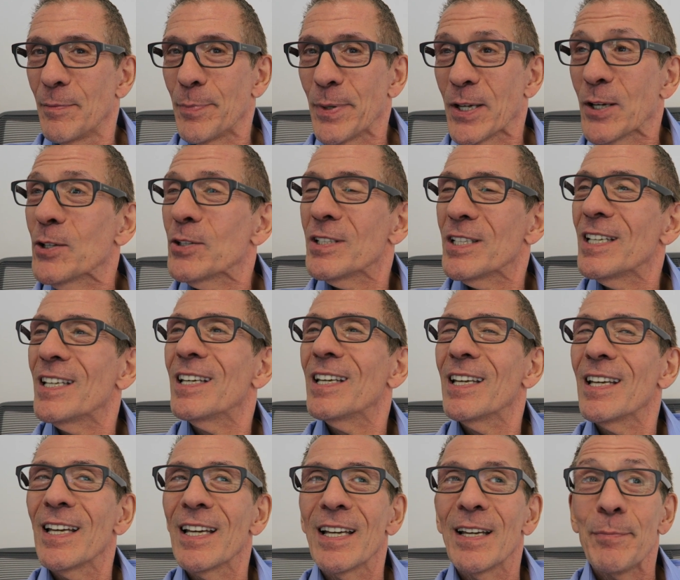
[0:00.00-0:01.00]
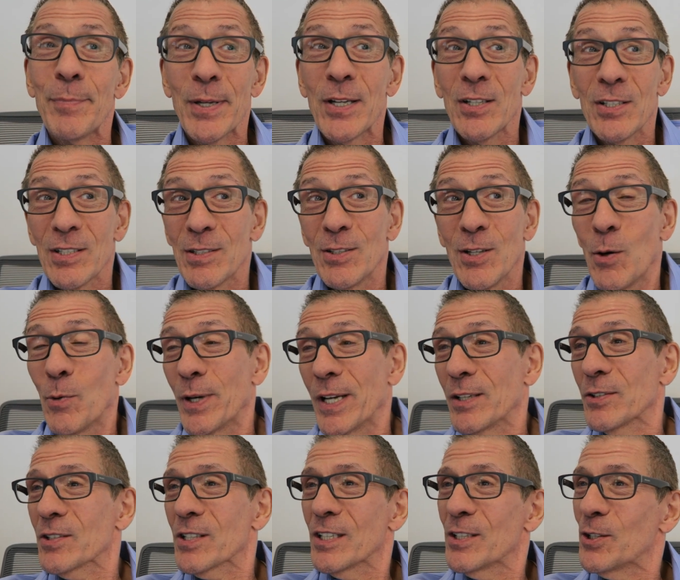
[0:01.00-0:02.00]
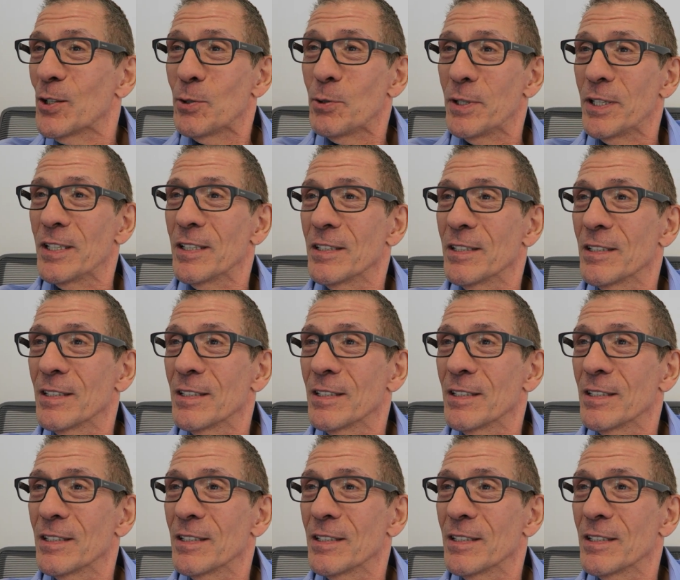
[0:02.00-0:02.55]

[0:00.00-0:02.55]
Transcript: Because he, because no one else can do it.